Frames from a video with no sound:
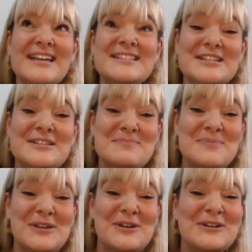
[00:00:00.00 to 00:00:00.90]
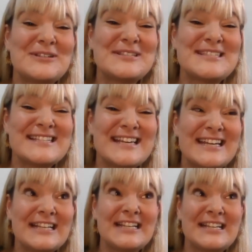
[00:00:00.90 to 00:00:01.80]
Is it because
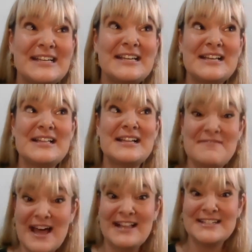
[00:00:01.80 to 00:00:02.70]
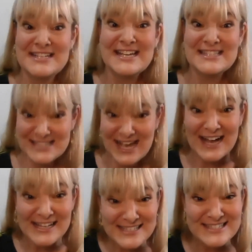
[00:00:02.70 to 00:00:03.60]
it validates
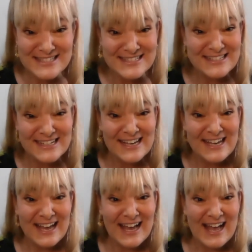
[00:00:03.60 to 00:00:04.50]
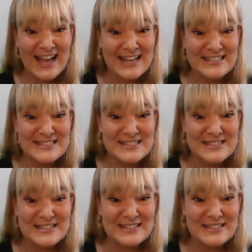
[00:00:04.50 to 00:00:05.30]
us as